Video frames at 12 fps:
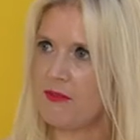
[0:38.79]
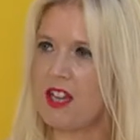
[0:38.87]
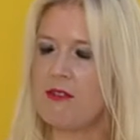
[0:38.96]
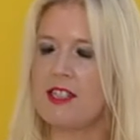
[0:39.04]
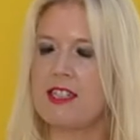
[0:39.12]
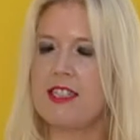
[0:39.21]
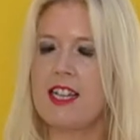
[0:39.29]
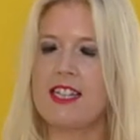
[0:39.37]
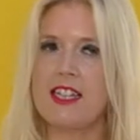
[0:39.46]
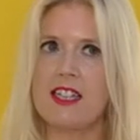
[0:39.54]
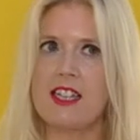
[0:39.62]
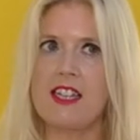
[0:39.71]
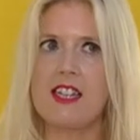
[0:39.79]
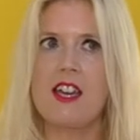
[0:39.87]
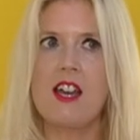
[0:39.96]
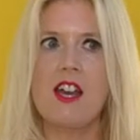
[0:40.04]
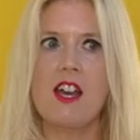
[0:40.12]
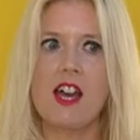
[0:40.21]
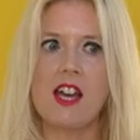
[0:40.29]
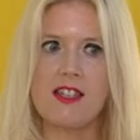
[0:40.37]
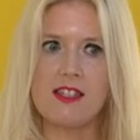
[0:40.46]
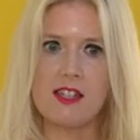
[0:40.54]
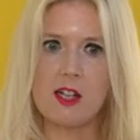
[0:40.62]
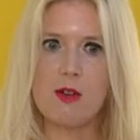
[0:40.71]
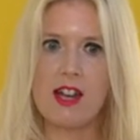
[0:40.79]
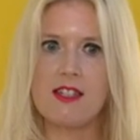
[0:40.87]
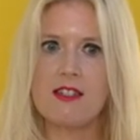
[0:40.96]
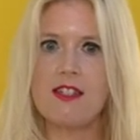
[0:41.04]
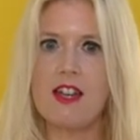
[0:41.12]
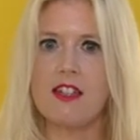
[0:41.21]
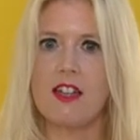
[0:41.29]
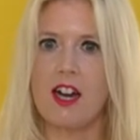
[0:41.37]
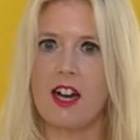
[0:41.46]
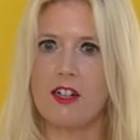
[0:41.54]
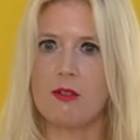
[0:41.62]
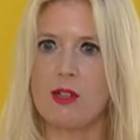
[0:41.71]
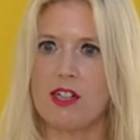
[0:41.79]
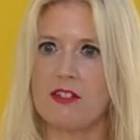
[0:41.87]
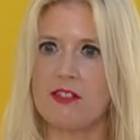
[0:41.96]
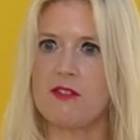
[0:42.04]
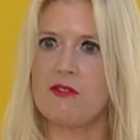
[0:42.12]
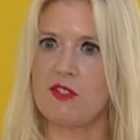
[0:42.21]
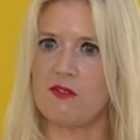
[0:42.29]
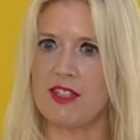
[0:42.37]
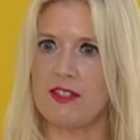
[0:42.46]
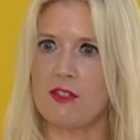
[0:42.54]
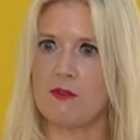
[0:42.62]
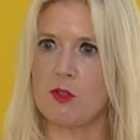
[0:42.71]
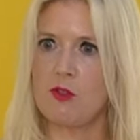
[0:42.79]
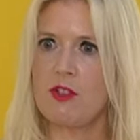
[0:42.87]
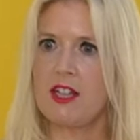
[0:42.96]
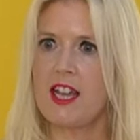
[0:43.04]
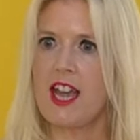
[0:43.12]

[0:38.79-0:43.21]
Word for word: I was attending the uh, CineQuest and the Idlewild Film Festival